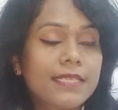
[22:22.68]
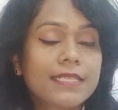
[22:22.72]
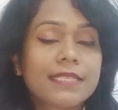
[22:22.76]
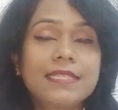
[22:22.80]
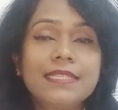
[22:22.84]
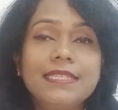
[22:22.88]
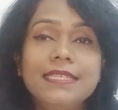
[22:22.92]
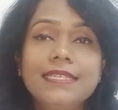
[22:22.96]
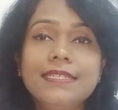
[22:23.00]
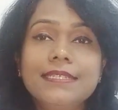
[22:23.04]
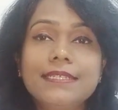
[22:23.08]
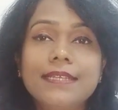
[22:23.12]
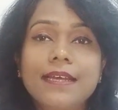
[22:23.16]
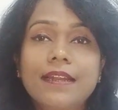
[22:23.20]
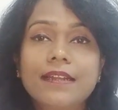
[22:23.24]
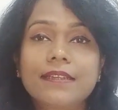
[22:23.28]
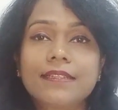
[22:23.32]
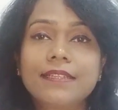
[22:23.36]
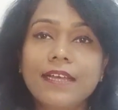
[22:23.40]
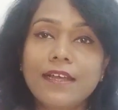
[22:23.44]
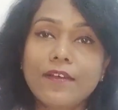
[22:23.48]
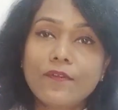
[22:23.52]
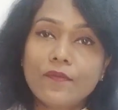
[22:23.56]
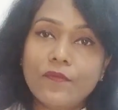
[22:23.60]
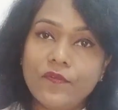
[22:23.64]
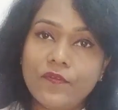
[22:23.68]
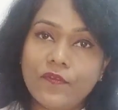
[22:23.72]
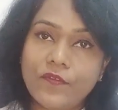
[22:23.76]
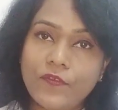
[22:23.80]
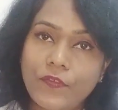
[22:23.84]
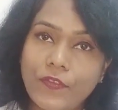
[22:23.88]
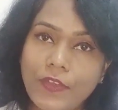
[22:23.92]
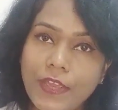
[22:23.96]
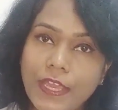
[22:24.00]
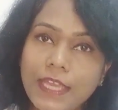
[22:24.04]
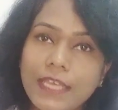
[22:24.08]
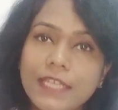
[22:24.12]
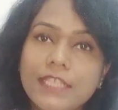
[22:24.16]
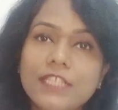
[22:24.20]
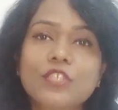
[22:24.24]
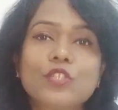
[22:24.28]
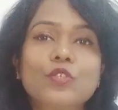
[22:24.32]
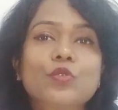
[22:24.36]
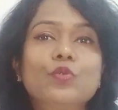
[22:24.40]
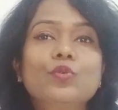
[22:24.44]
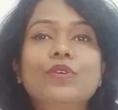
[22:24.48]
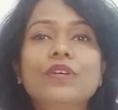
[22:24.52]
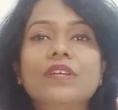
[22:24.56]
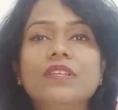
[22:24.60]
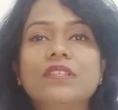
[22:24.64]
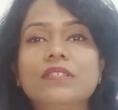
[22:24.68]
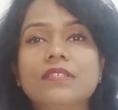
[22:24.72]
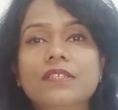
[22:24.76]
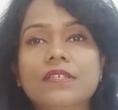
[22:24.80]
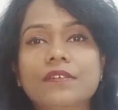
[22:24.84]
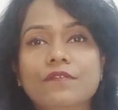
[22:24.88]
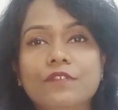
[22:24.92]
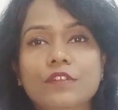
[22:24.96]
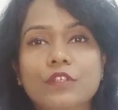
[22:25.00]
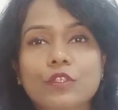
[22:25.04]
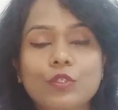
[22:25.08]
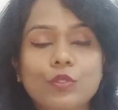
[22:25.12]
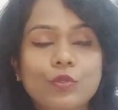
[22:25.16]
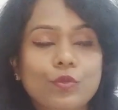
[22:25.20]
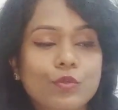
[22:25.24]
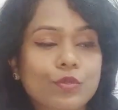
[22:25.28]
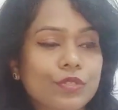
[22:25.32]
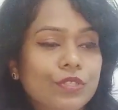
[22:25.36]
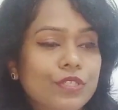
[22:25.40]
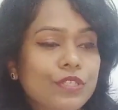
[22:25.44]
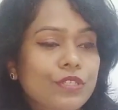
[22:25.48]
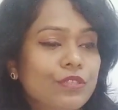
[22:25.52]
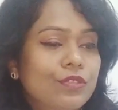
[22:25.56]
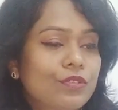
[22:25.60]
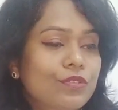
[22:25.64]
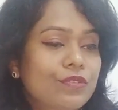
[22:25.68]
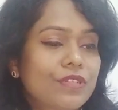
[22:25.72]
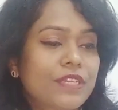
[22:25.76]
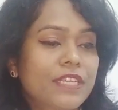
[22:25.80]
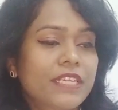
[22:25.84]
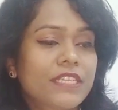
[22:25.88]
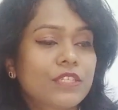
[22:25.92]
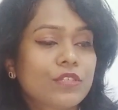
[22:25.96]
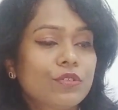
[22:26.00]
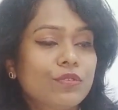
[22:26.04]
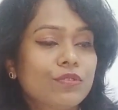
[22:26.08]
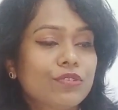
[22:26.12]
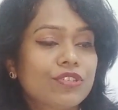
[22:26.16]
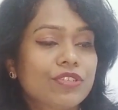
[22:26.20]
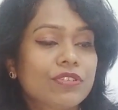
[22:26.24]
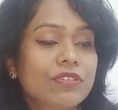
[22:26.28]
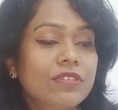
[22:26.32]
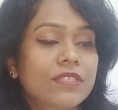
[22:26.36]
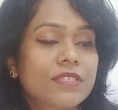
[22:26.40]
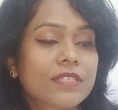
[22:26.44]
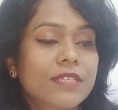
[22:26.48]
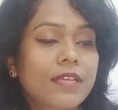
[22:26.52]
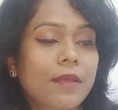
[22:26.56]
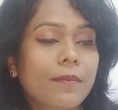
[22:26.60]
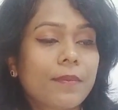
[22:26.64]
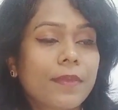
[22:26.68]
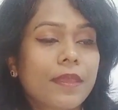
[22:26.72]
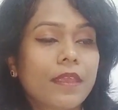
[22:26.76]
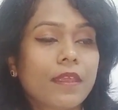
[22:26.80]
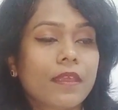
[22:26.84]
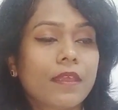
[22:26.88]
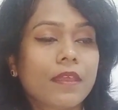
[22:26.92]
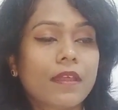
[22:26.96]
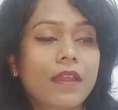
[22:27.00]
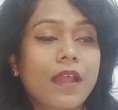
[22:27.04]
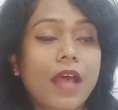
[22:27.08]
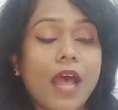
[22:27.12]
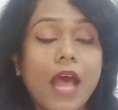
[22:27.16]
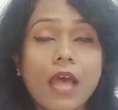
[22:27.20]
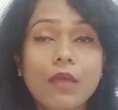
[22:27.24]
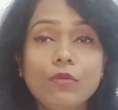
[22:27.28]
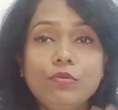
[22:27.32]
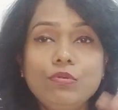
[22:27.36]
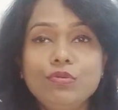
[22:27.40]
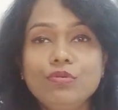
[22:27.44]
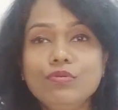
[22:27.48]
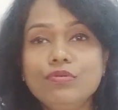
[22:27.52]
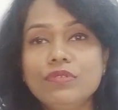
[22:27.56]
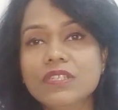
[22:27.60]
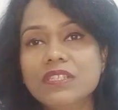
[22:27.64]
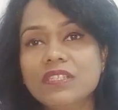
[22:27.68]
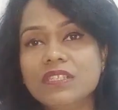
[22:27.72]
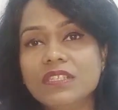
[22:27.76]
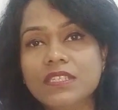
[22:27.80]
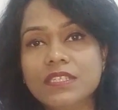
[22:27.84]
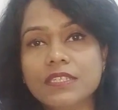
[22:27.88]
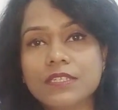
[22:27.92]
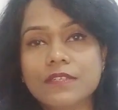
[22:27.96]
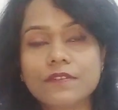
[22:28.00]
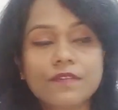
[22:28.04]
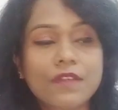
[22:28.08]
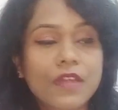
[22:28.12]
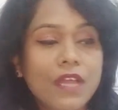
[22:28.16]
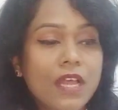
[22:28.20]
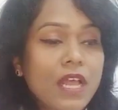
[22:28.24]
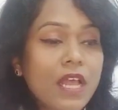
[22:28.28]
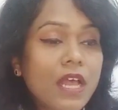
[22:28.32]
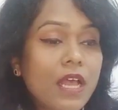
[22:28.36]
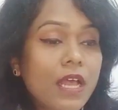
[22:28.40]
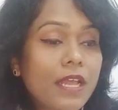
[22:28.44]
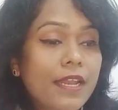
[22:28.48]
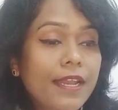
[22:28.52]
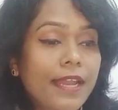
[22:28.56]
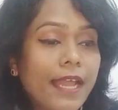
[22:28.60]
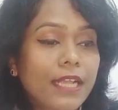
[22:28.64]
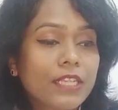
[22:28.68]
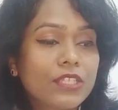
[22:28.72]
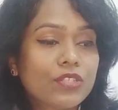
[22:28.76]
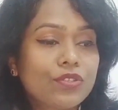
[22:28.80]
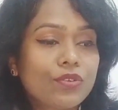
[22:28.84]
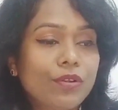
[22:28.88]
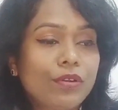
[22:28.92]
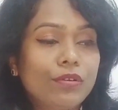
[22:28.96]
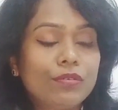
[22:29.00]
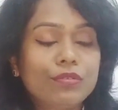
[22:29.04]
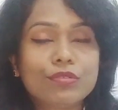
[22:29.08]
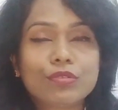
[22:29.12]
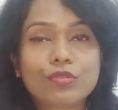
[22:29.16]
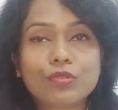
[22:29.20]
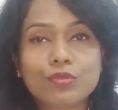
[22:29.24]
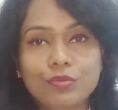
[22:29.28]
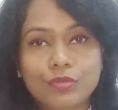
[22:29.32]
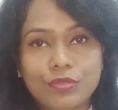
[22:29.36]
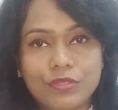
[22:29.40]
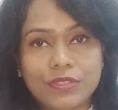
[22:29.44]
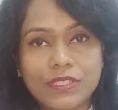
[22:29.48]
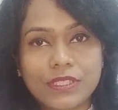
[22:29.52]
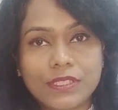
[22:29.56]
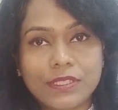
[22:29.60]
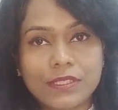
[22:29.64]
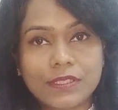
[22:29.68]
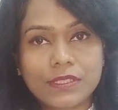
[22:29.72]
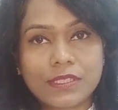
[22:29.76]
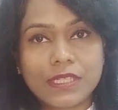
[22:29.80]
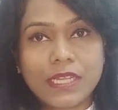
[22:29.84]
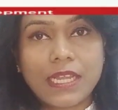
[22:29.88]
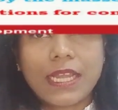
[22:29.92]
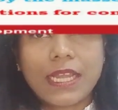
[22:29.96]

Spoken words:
these are the ways to conserve resources. So next question is coming here, how to conserve natural resources.